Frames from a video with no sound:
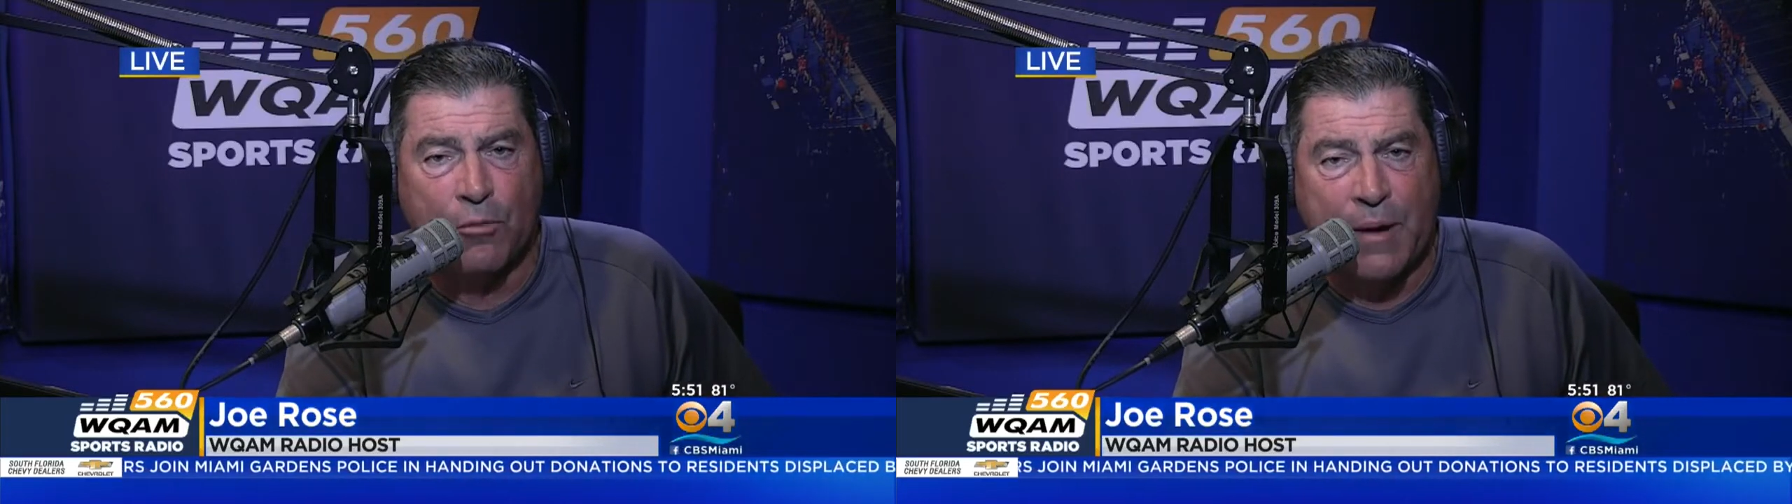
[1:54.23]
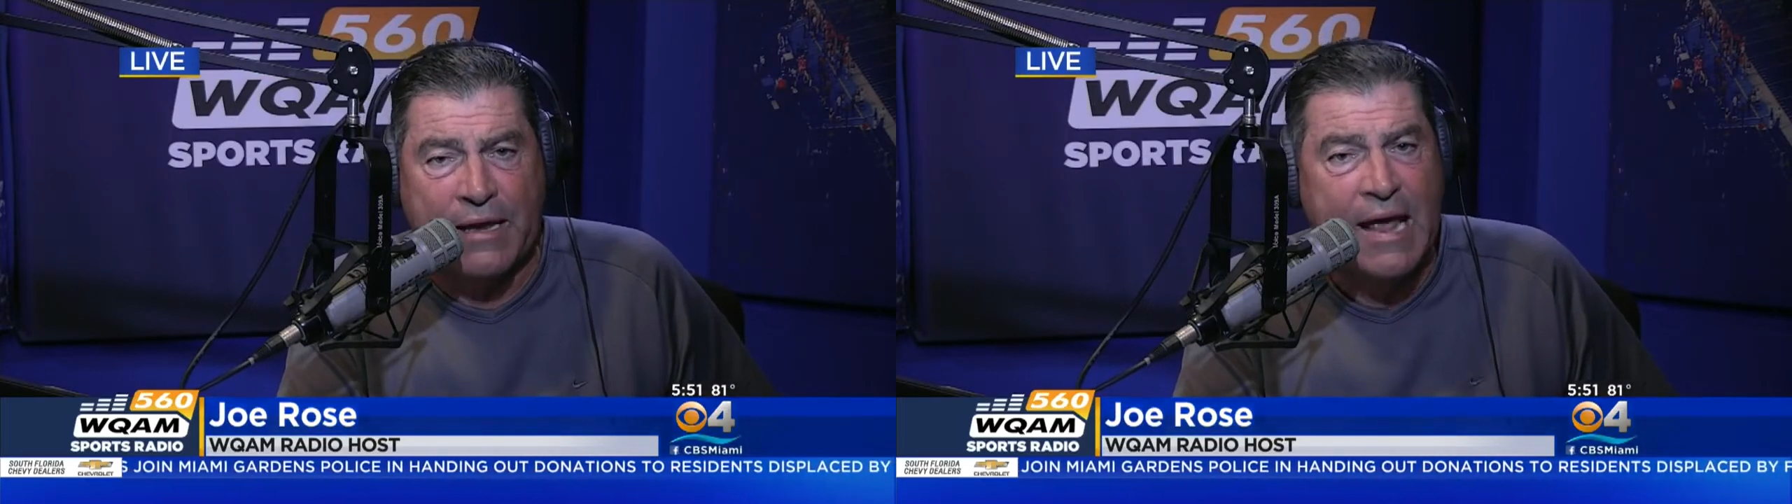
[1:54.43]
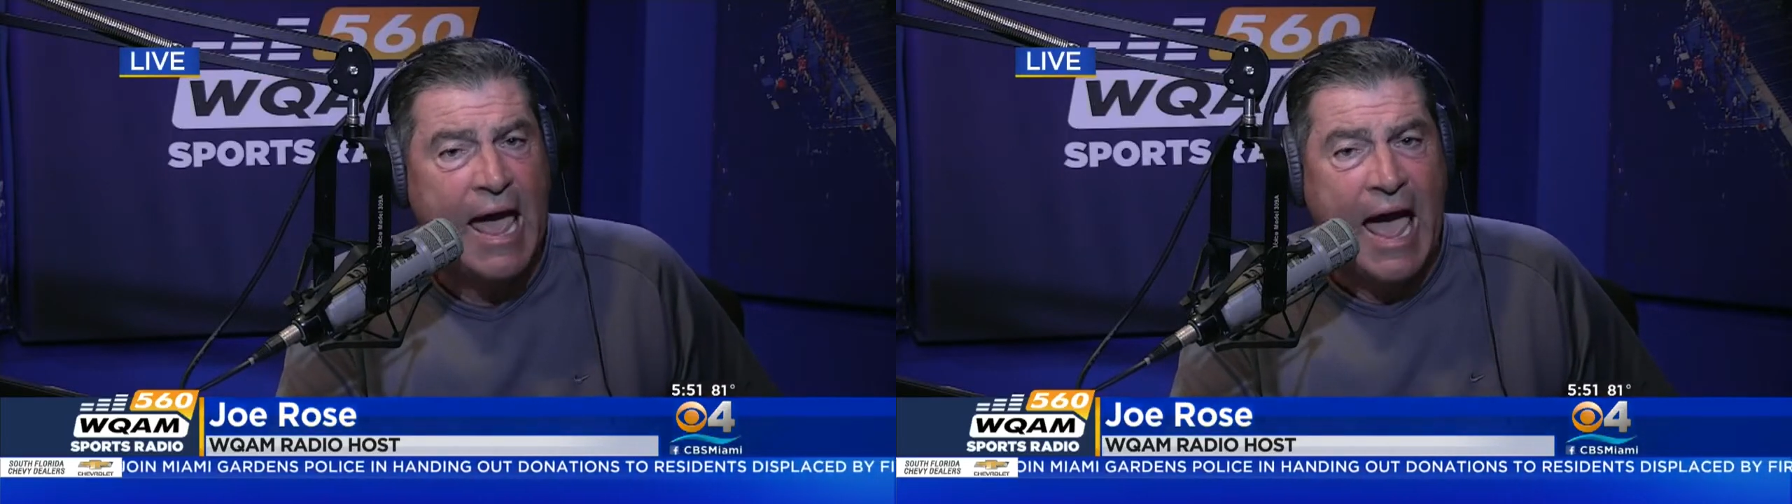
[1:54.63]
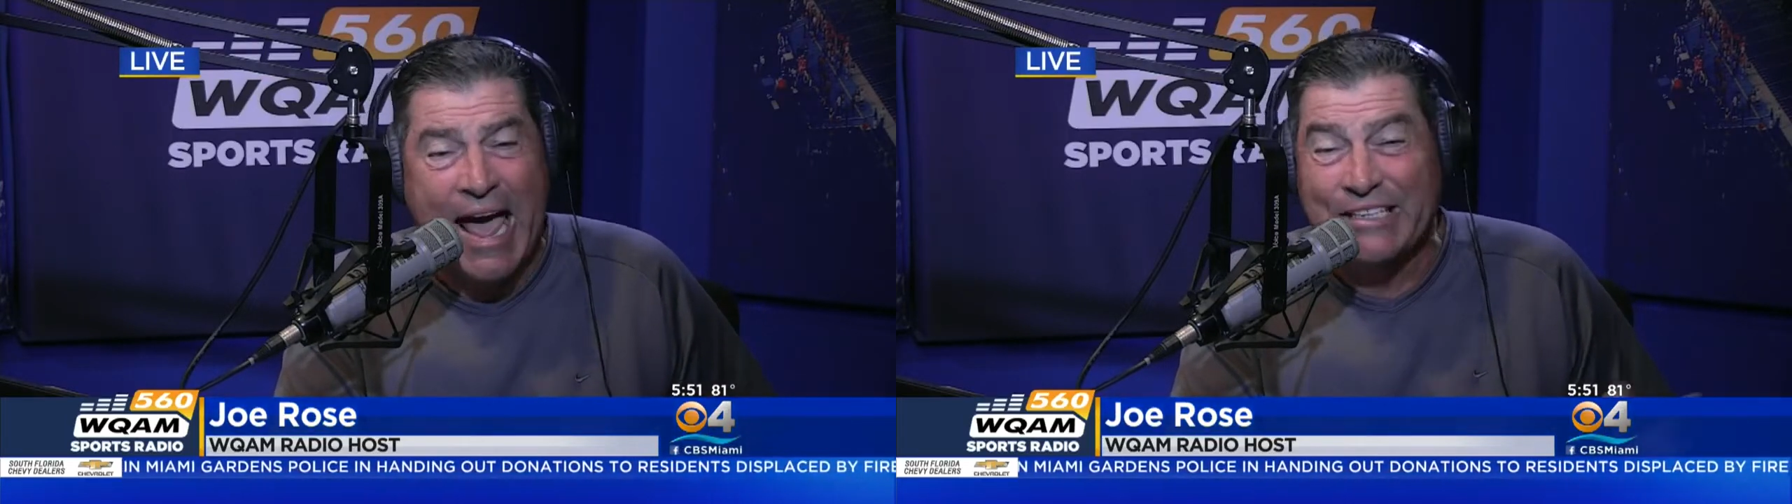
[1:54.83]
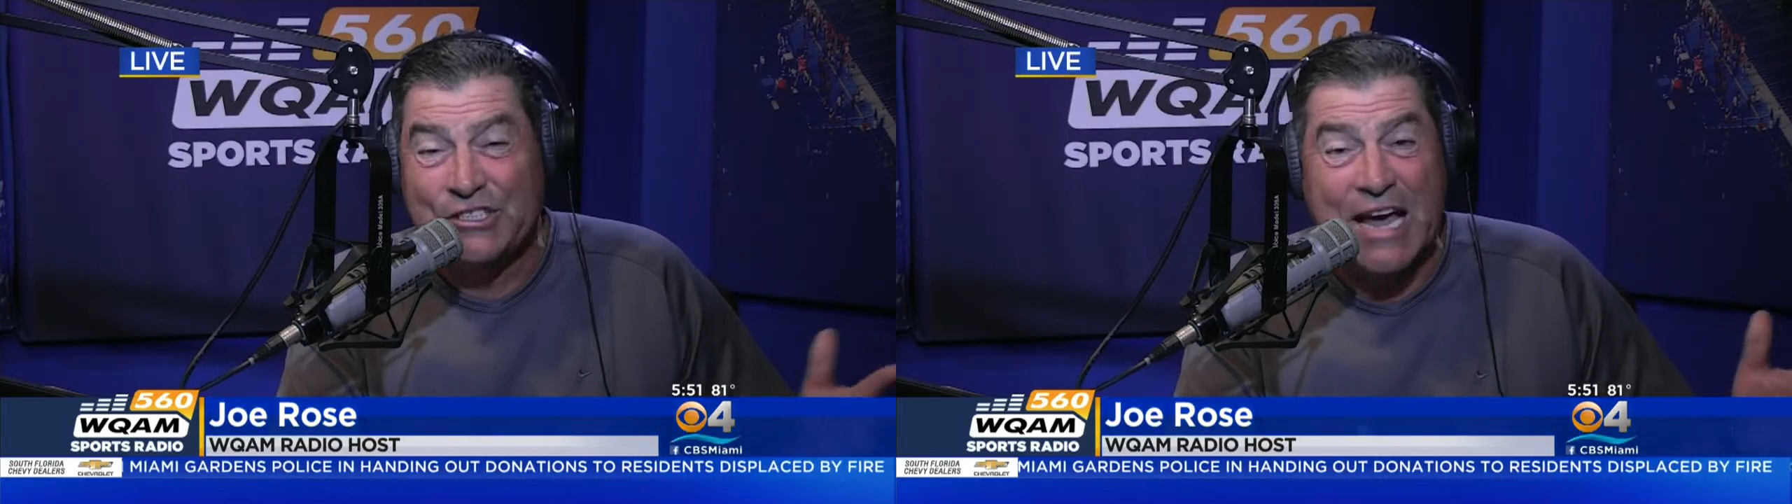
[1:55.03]
But
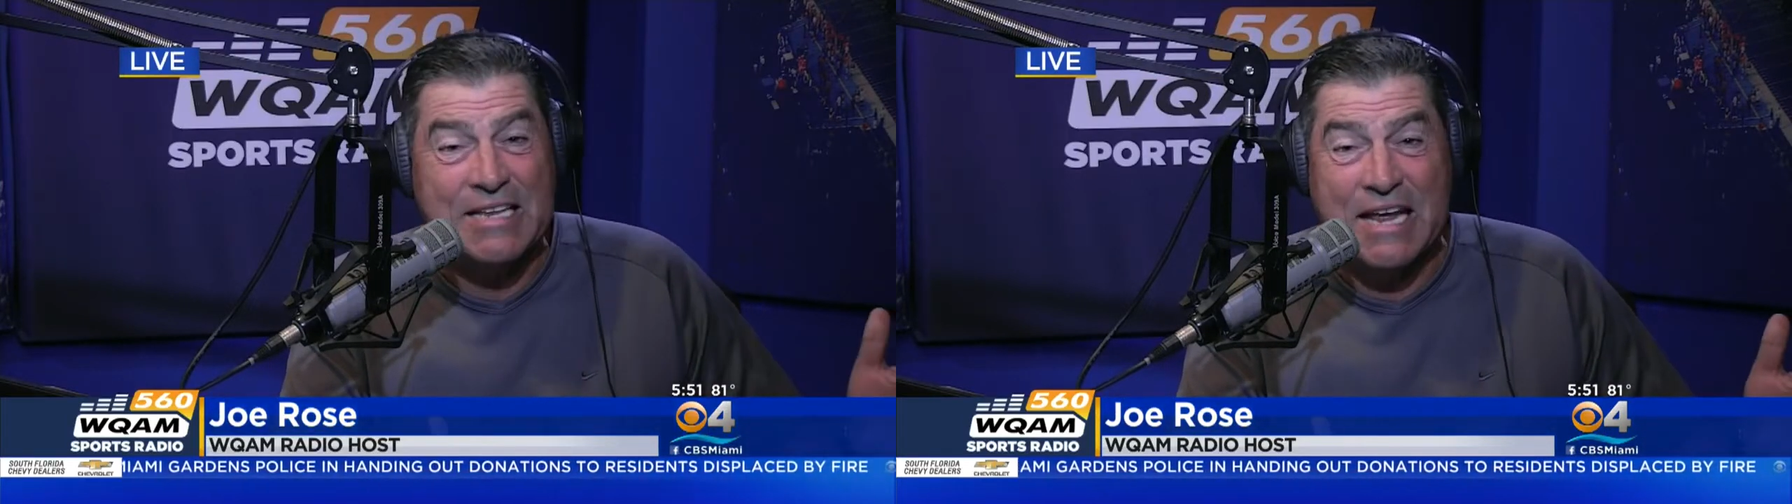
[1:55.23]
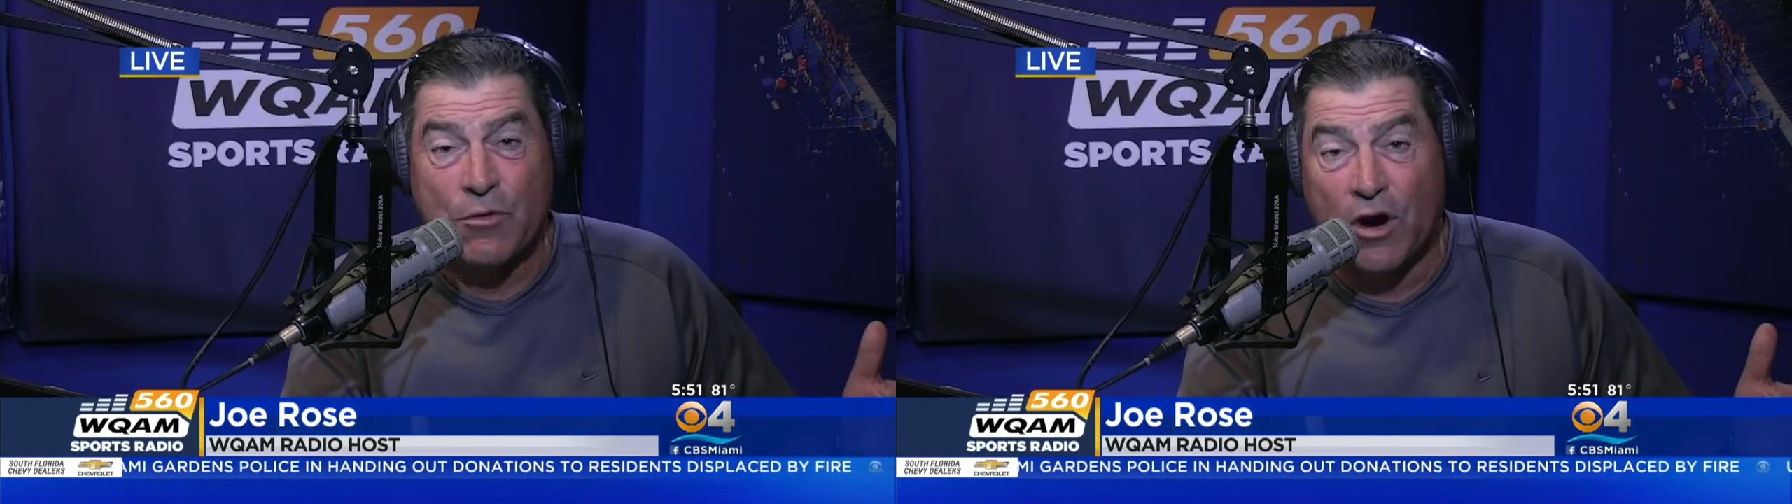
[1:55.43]
hey, JT